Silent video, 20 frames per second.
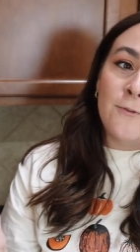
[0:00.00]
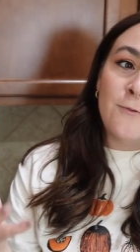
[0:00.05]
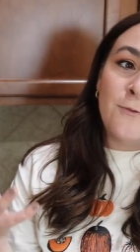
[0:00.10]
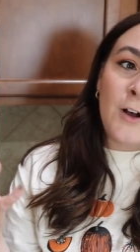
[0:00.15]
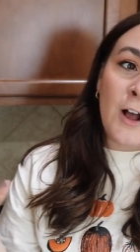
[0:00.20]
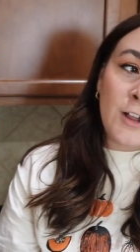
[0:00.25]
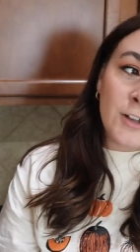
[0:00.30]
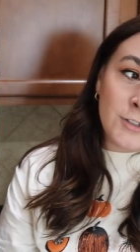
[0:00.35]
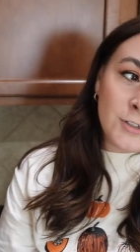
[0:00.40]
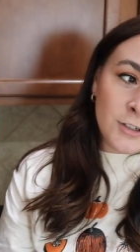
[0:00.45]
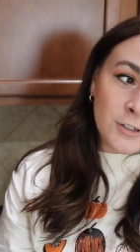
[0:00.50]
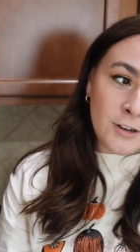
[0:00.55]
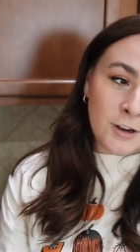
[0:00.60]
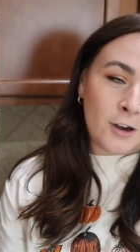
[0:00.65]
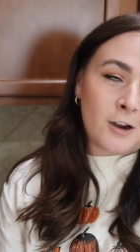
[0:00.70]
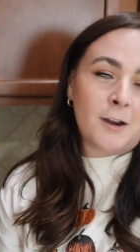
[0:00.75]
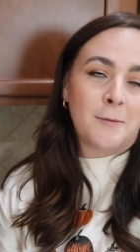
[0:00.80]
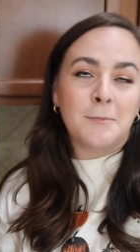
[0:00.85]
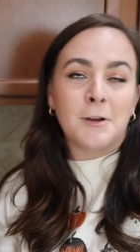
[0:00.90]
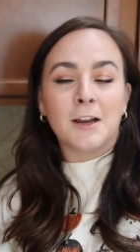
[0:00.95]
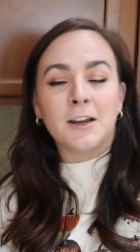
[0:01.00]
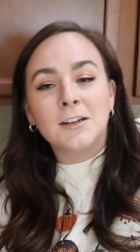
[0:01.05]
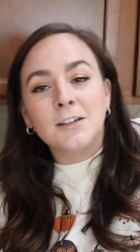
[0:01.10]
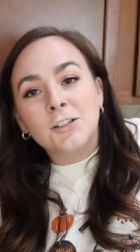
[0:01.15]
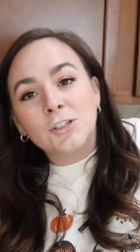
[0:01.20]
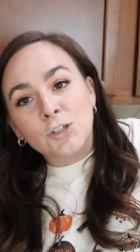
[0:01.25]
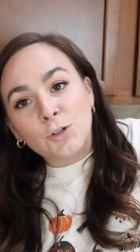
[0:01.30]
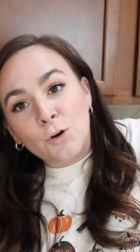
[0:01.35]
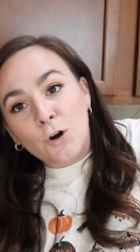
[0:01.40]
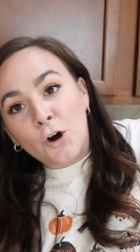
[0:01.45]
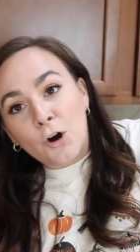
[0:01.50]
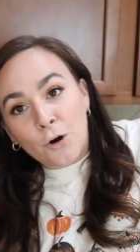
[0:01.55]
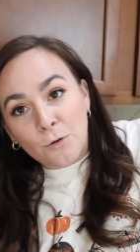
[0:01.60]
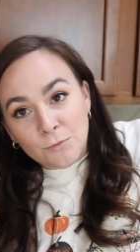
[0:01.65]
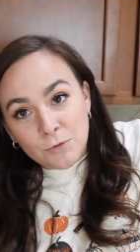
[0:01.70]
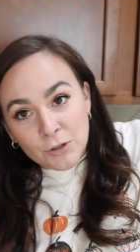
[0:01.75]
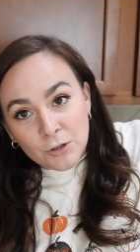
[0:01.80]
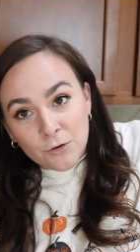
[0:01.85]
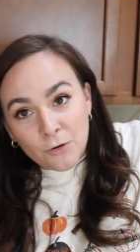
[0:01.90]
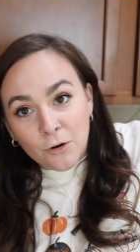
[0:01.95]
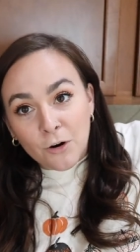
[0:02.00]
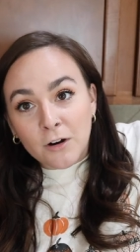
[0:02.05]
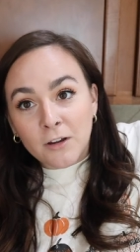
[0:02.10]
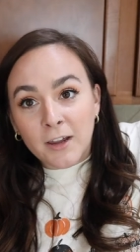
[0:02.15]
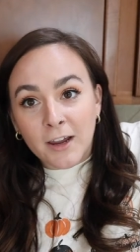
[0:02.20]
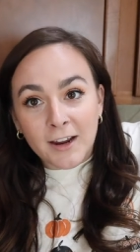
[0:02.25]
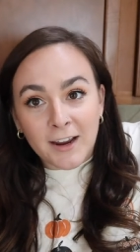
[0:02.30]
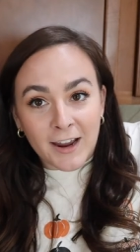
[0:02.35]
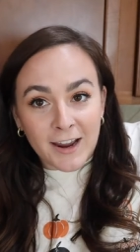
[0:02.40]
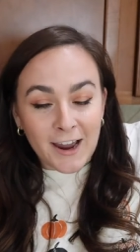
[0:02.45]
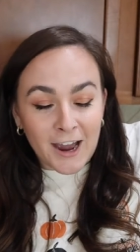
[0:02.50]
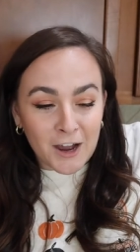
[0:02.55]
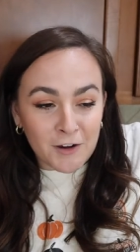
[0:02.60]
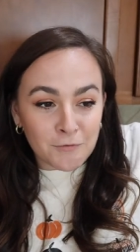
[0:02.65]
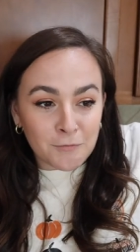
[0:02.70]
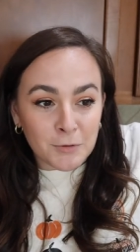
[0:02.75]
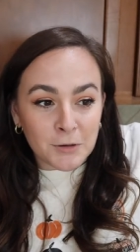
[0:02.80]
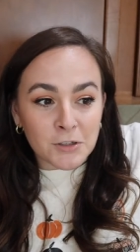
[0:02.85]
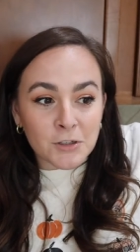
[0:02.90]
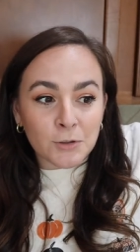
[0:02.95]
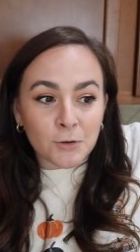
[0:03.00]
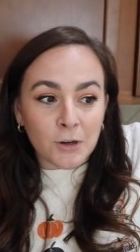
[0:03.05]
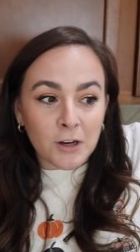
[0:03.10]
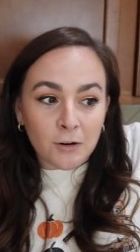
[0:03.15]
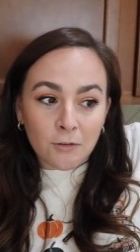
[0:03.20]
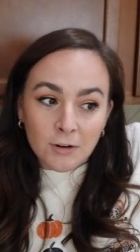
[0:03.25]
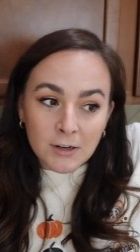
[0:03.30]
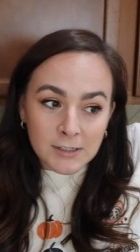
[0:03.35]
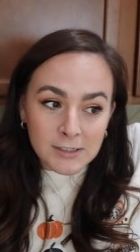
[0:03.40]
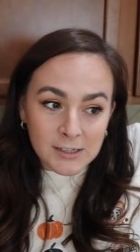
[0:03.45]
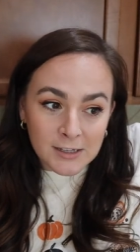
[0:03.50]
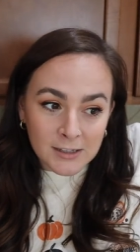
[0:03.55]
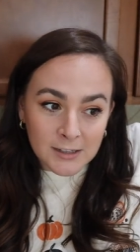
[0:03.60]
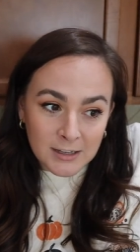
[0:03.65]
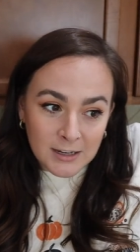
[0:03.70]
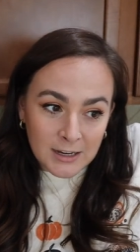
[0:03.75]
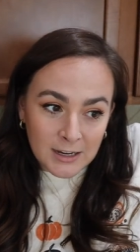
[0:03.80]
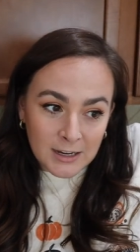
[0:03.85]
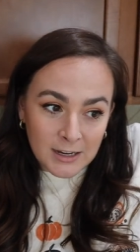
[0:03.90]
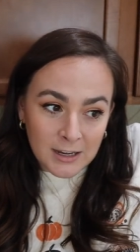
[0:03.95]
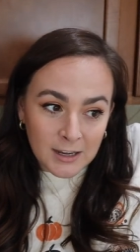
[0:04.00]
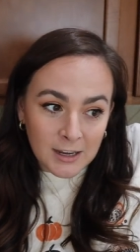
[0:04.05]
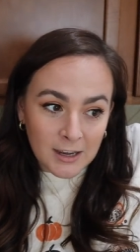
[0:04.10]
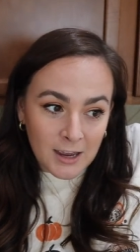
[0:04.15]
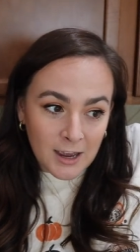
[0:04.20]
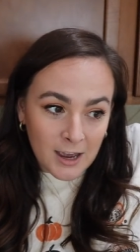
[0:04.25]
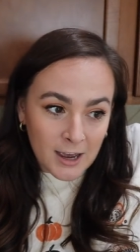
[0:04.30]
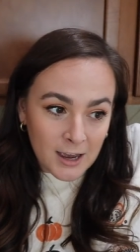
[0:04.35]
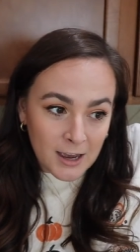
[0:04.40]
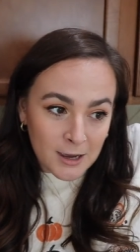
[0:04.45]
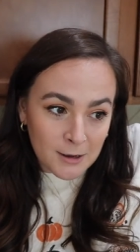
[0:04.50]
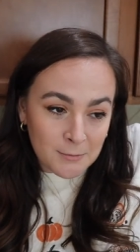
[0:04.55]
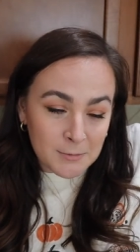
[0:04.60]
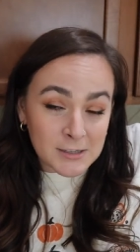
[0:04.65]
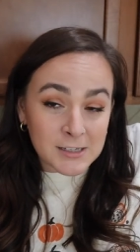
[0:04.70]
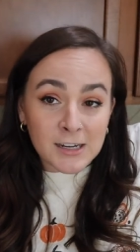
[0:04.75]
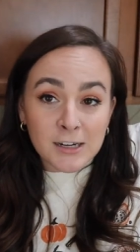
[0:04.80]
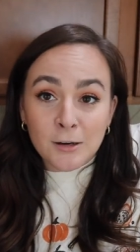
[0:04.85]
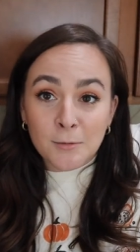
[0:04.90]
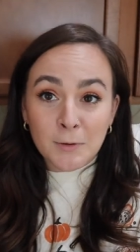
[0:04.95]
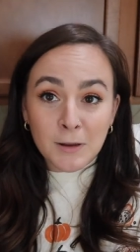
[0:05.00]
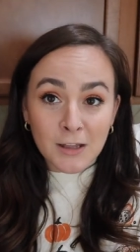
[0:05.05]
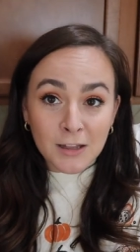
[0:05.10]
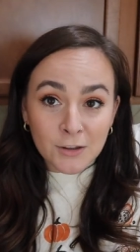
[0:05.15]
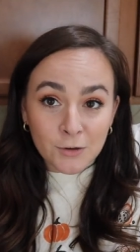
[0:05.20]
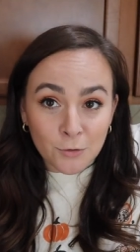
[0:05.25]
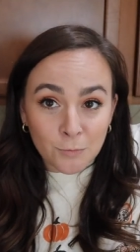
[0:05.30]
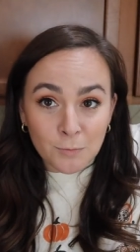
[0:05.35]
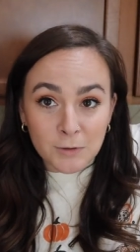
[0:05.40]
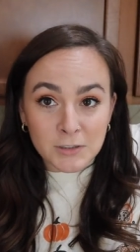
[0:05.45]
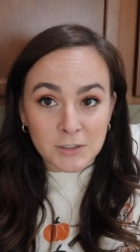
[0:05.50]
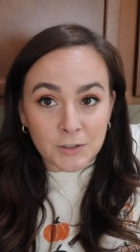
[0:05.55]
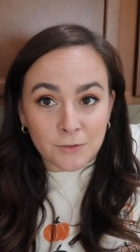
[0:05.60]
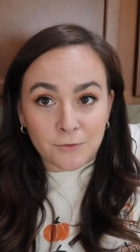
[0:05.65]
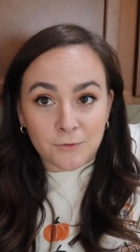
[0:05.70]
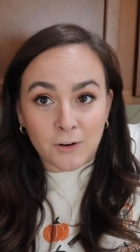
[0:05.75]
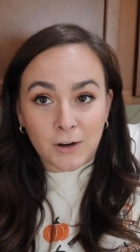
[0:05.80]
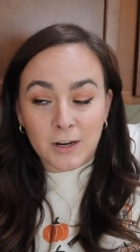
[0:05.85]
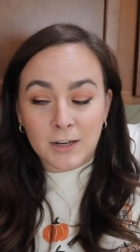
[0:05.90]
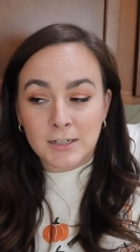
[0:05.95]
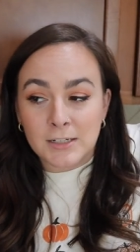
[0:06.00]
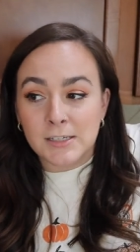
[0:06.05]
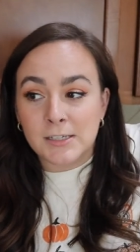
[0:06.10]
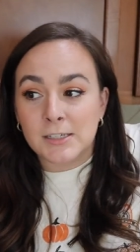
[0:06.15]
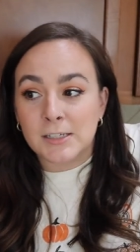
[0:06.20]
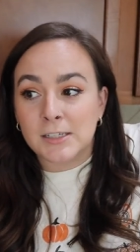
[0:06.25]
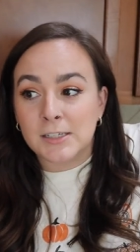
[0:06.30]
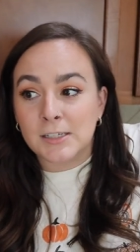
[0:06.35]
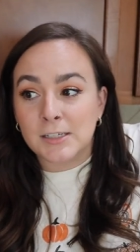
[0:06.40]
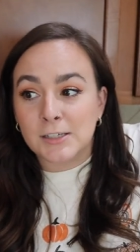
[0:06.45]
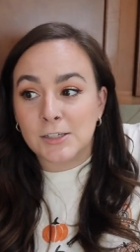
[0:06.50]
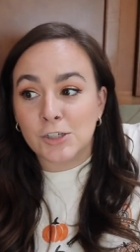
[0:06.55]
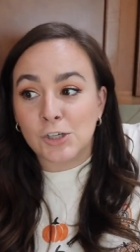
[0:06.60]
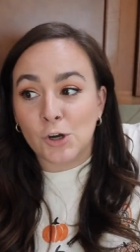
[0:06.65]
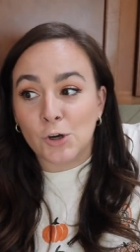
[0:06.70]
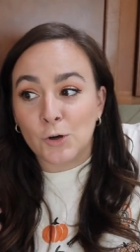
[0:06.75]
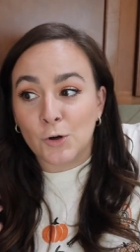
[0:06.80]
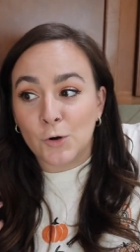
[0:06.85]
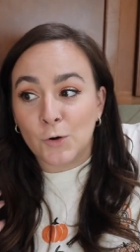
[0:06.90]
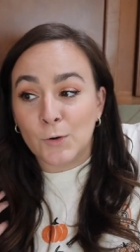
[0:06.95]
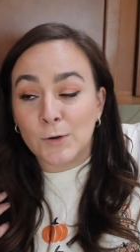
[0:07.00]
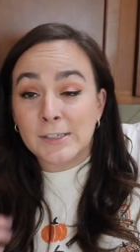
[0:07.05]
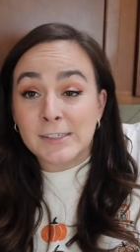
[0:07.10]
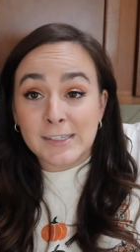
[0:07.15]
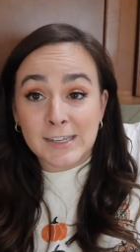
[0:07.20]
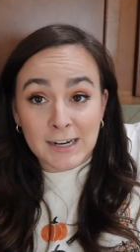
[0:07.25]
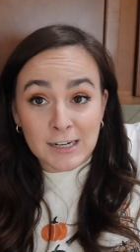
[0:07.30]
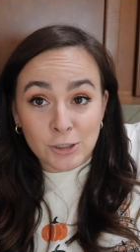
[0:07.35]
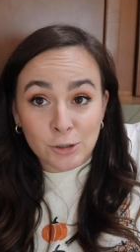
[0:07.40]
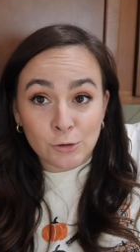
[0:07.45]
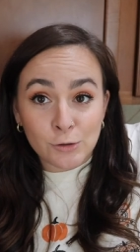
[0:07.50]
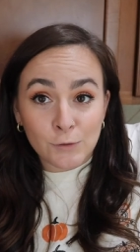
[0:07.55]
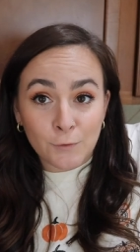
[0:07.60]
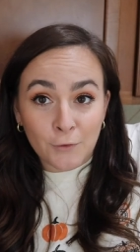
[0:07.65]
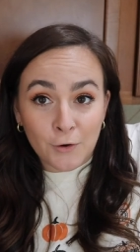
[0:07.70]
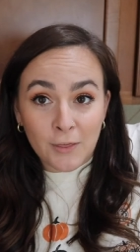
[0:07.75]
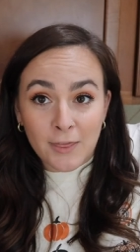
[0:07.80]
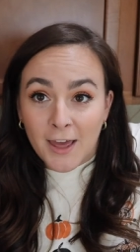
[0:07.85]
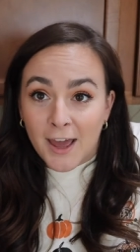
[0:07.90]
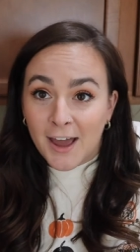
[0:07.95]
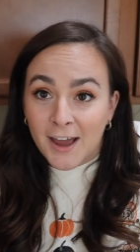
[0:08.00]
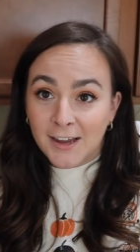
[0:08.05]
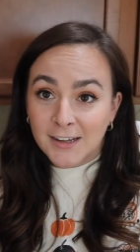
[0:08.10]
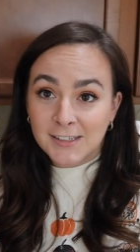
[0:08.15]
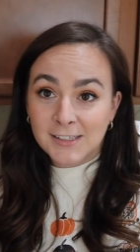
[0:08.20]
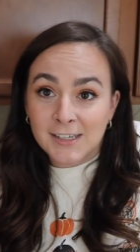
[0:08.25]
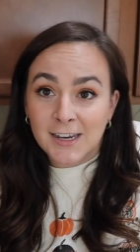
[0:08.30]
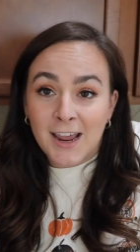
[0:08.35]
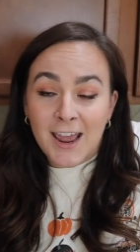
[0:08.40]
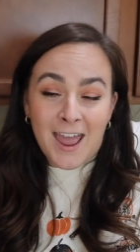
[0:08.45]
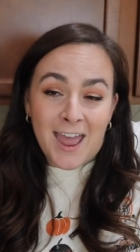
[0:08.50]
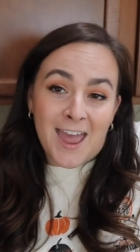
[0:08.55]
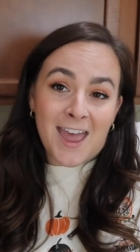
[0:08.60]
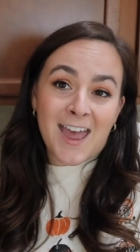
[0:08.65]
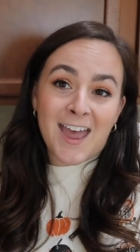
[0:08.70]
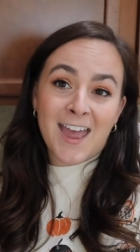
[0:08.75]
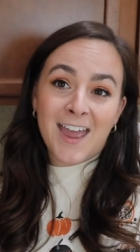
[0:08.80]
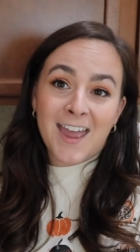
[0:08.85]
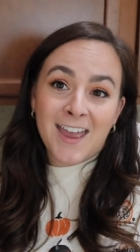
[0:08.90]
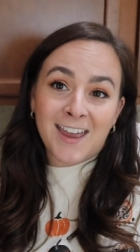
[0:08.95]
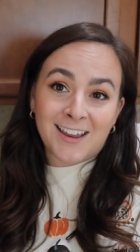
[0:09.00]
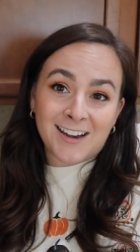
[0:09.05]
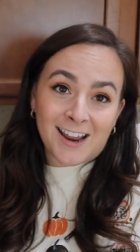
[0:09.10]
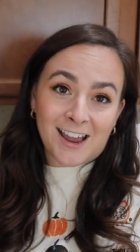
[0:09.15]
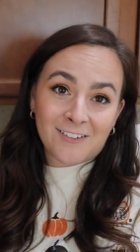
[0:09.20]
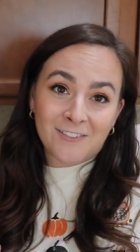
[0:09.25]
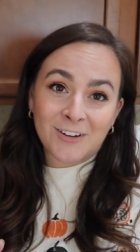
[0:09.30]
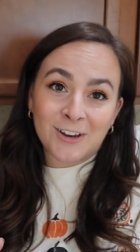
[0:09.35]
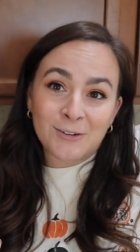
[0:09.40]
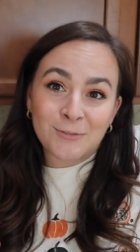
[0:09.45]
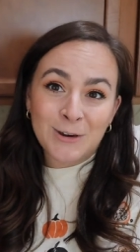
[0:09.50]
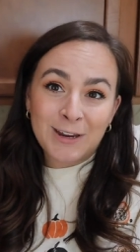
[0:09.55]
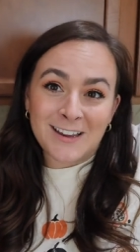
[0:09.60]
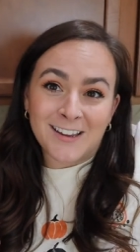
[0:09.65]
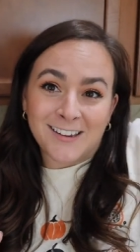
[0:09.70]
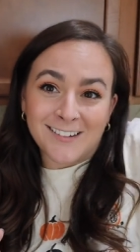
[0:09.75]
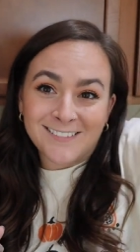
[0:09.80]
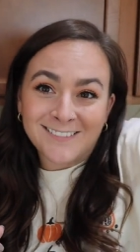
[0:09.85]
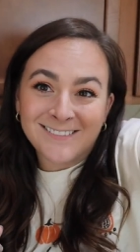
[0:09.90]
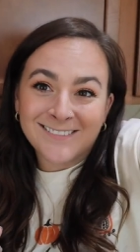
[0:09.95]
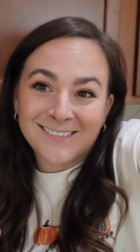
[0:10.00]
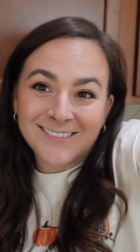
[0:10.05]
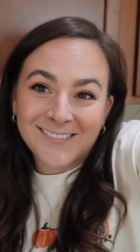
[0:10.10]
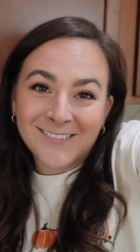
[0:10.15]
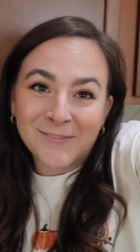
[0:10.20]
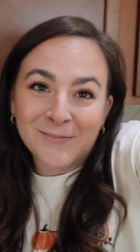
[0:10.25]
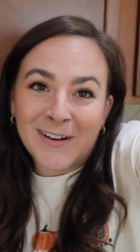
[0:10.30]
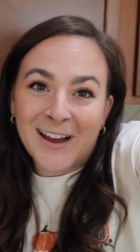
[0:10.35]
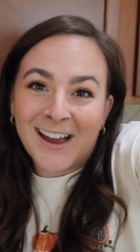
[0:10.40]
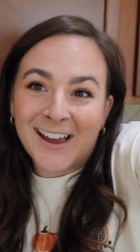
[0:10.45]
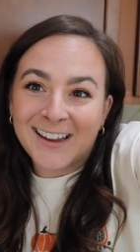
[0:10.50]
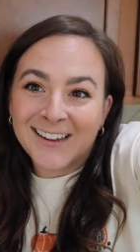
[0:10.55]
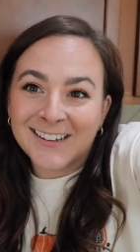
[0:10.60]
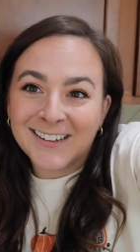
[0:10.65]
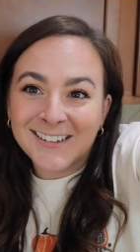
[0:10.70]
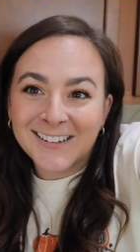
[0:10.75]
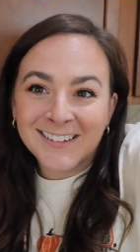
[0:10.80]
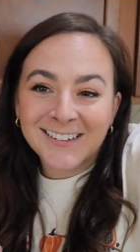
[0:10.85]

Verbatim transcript: home decor like I have been doing recently. It's going to be a little bit different, so stay tuned for that. And have a good week. Bye.